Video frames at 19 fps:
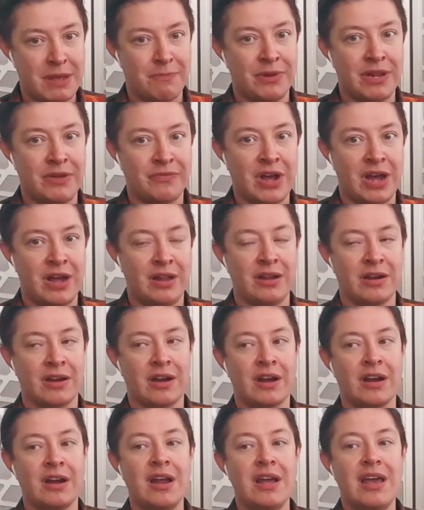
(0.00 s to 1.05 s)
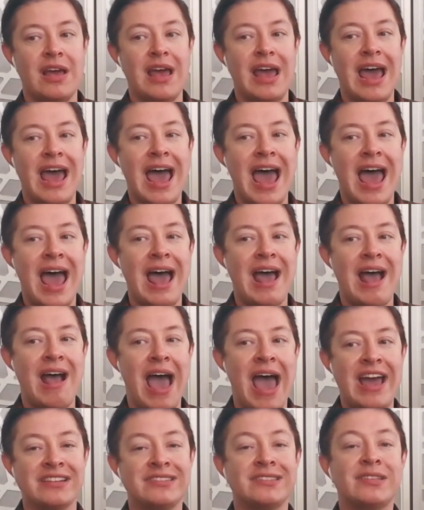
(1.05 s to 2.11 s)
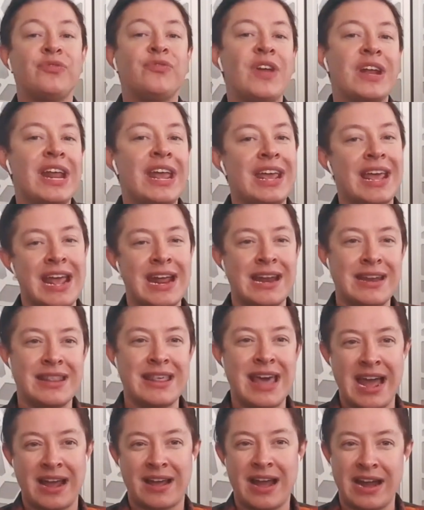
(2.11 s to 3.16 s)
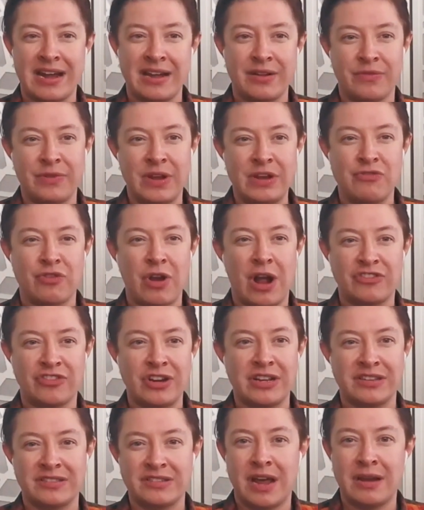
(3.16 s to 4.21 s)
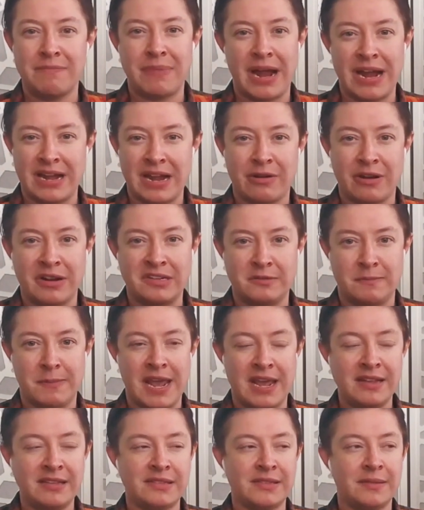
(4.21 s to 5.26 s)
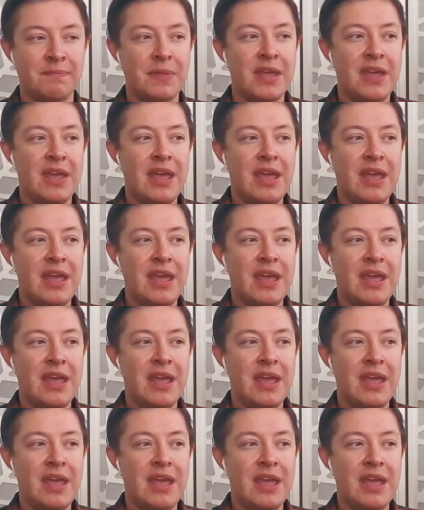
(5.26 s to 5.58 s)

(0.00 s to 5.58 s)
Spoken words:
people of color, as fitting in that kind of androgynous non-binary space,